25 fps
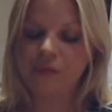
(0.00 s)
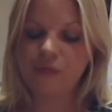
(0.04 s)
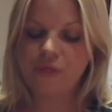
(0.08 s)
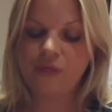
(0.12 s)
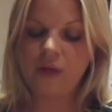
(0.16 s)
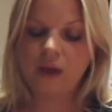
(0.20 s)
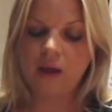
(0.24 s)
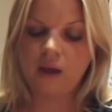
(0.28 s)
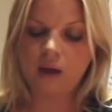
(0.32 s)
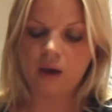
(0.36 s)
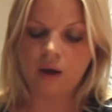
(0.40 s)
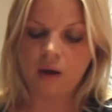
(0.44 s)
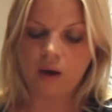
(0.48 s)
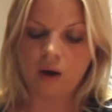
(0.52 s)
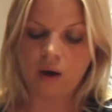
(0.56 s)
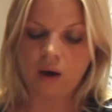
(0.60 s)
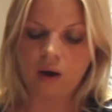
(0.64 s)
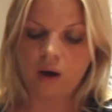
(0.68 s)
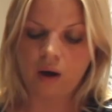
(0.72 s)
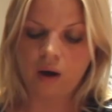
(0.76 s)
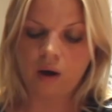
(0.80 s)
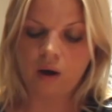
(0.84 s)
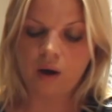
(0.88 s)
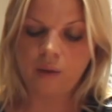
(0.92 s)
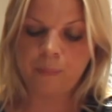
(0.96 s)
I think
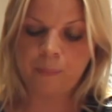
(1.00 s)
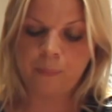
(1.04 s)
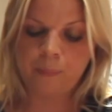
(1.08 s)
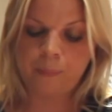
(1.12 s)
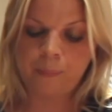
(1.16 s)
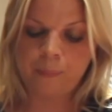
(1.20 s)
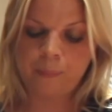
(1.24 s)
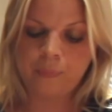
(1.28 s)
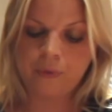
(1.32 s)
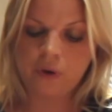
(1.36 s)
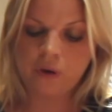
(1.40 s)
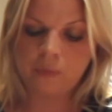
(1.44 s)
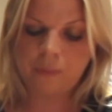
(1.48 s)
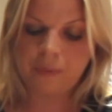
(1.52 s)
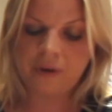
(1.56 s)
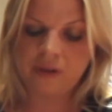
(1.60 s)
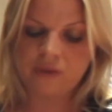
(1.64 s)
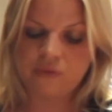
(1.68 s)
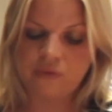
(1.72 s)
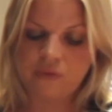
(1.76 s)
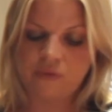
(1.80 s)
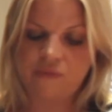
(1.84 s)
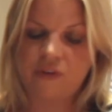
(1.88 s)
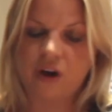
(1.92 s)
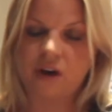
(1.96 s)
a good
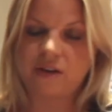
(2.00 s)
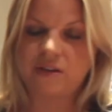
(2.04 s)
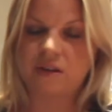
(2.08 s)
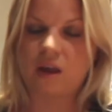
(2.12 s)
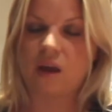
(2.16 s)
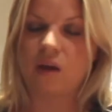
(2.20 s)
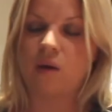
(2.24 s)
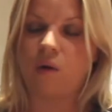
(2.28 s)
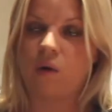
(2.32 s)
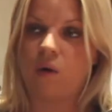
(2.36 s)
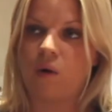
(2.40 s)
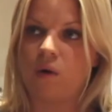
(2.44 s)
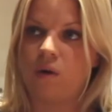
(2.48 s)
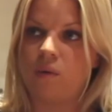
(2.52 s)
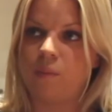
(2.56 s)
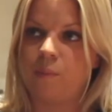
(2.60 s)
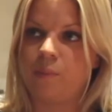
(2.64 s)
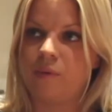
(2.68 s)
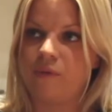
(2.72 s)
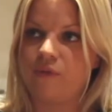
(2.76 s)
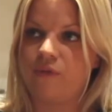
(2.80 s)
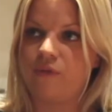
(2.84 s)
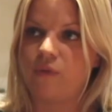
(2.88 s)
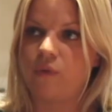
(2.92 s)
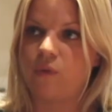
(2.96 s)
piece of advice I got
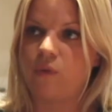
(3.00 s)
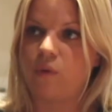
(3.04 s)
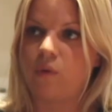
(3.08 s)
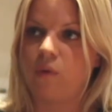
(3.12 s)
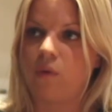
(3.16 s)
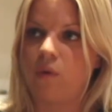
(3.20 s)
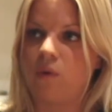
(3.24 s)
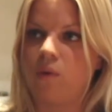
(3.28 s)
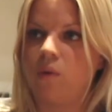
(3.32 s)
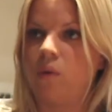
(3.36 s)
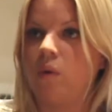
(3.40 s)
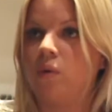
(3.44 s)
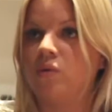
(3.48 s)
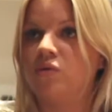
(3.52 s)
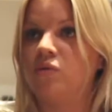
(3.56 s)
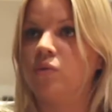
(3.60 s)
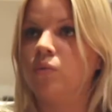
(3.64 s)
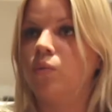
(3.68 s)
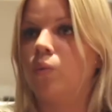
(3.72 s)
before or